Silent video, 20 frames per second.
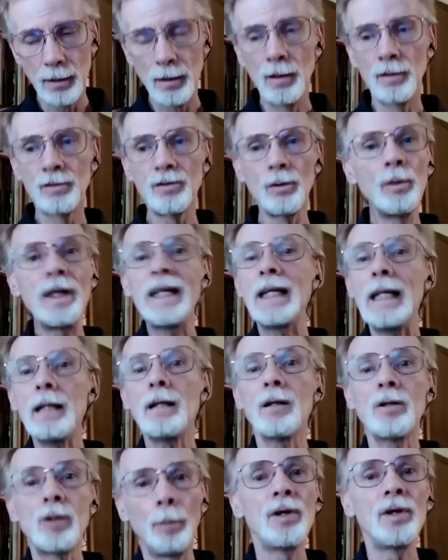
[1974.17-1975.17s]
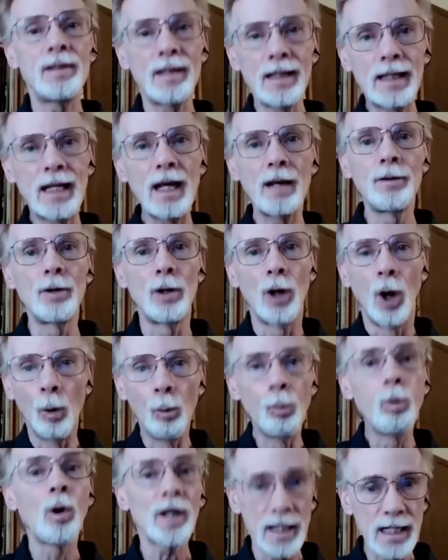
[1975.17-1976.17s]
So we needed to put together a
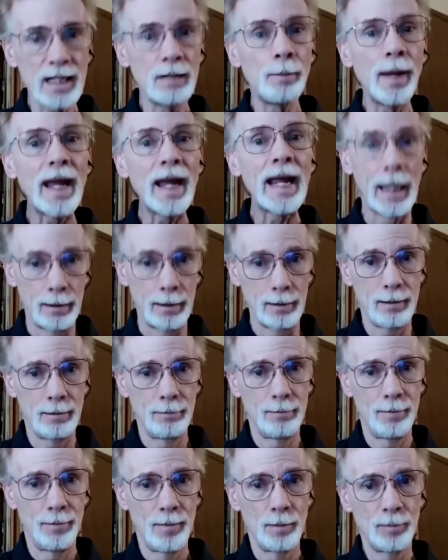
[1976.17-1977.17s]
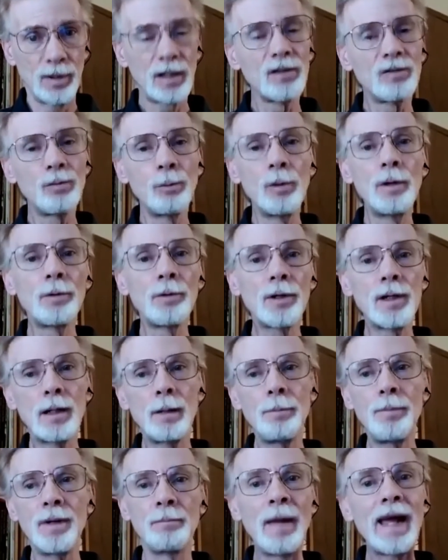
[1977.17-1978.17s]
working band, because we were
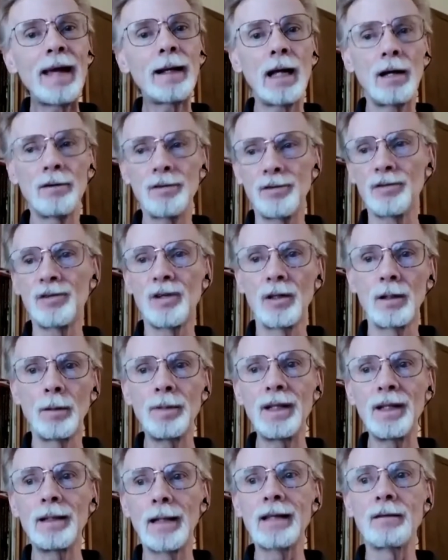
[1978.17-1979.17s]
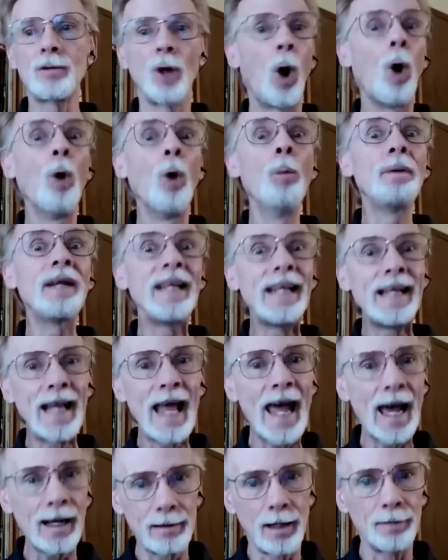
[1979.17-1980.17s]
going to be, Madhouse is going to be like the
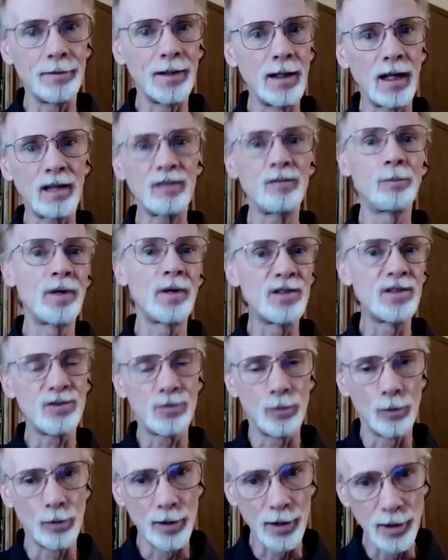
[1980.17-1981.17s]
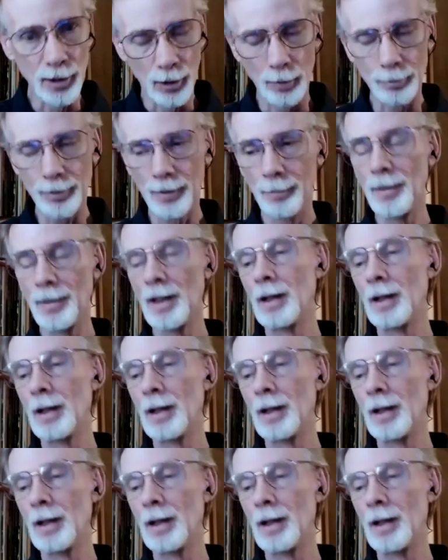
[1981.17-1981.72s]
opening act on the next Prince tour in Europe.